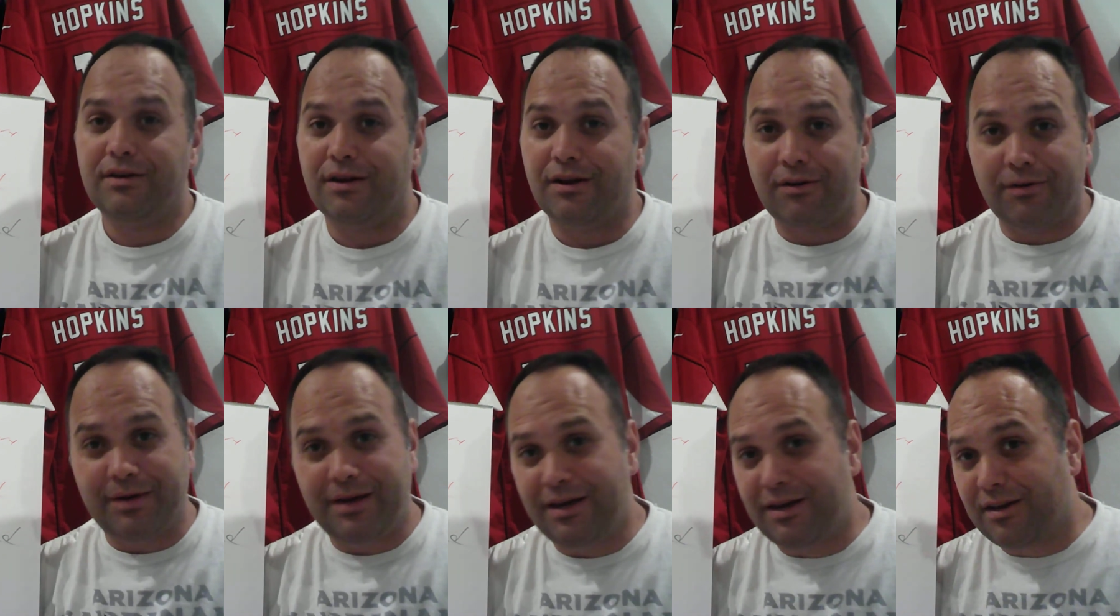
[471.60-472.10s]

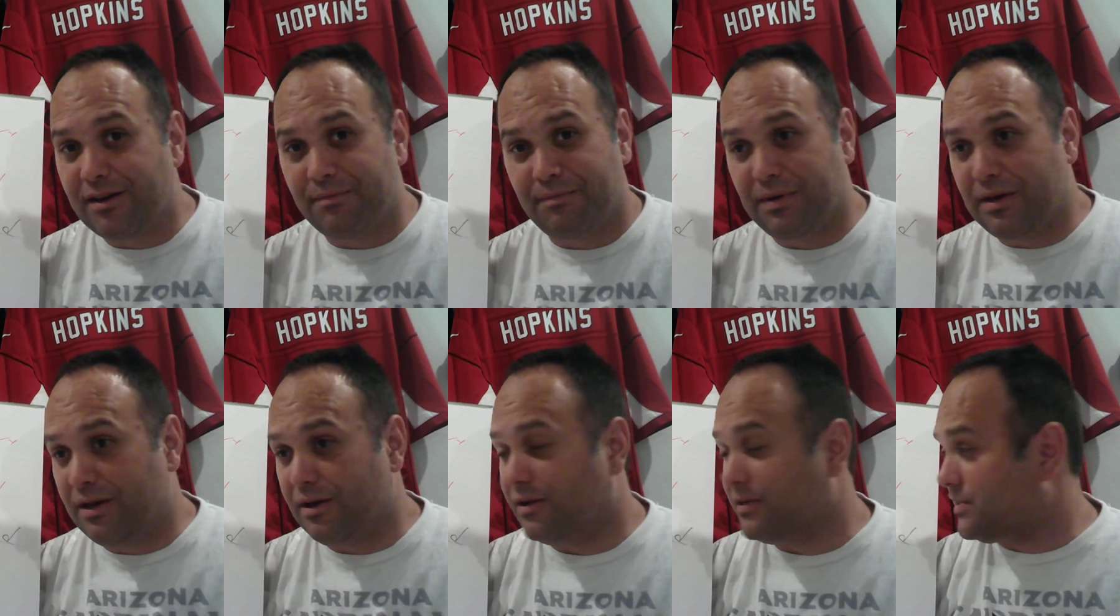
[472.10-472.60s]
He could
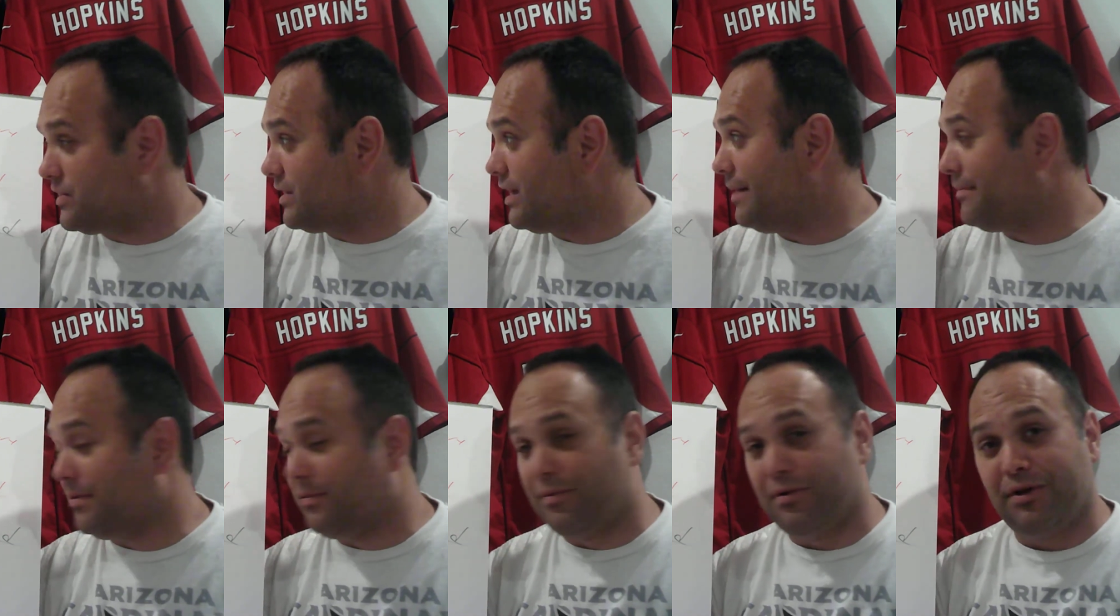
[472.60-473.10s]
be
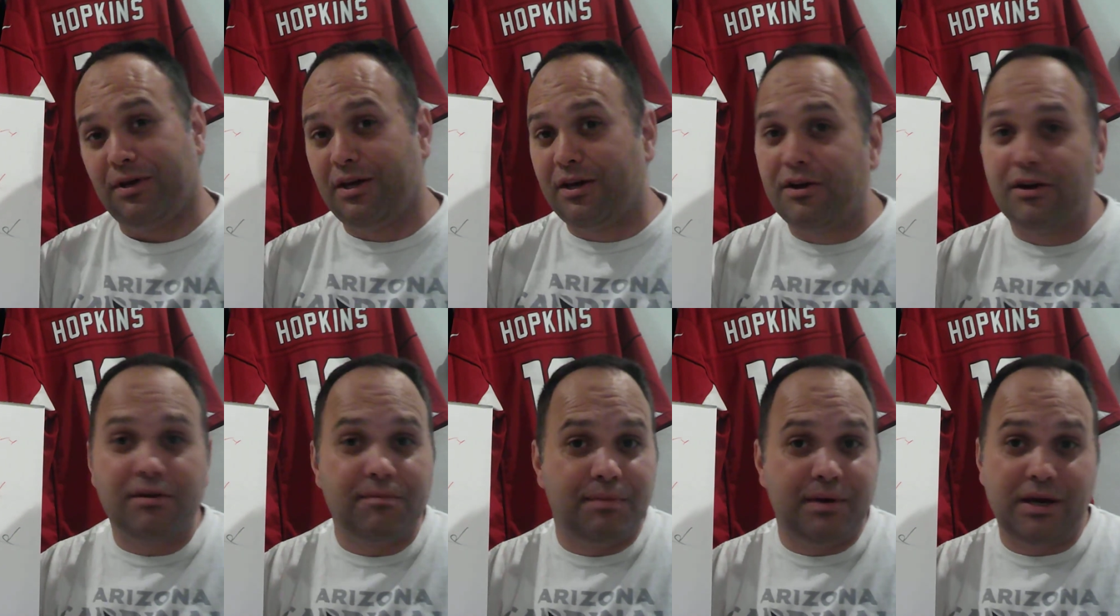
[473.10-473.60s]
unstoppable. He
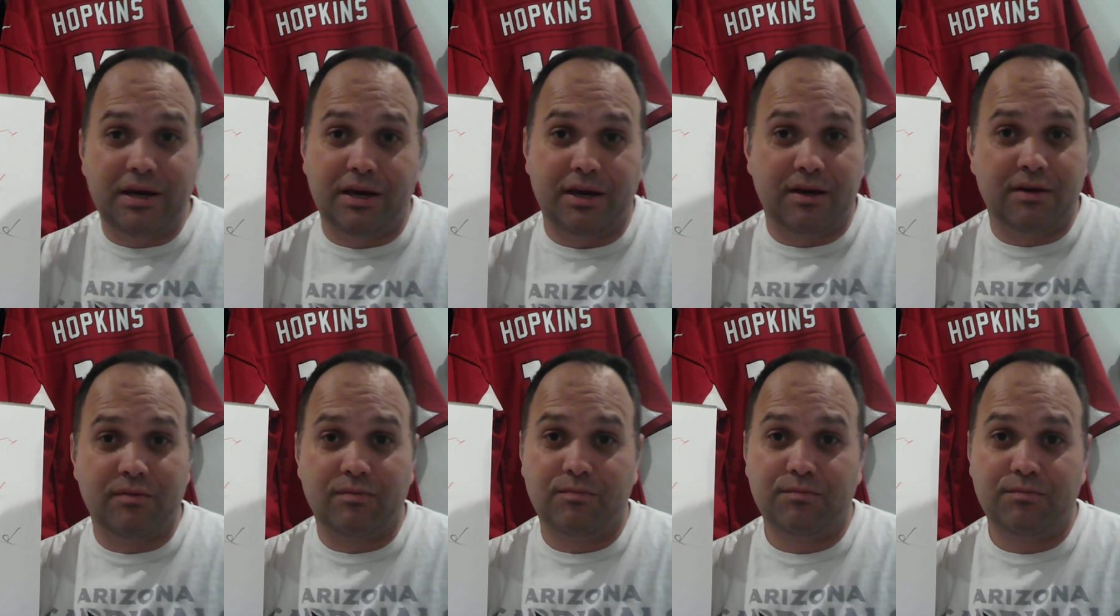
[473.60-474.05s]
could be,